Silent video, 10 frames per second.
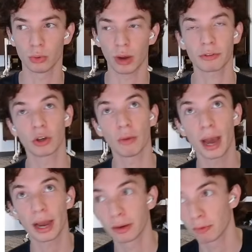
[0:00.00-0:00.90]
have to go
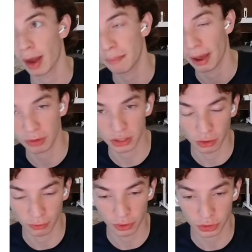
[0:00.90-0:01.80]
back and wrap every
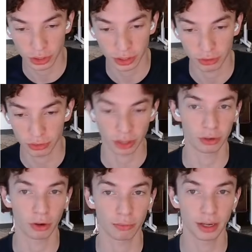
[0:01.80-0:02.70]
single function in your entire
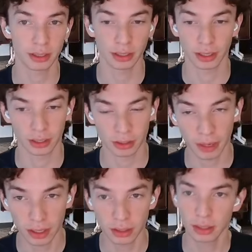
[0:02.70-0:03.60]
code base in a
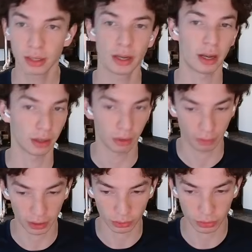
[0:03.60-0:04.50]
span, and
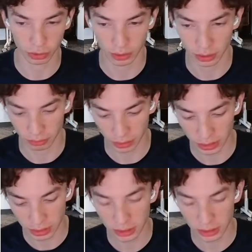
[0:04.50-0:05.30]
effect also makes that really easy.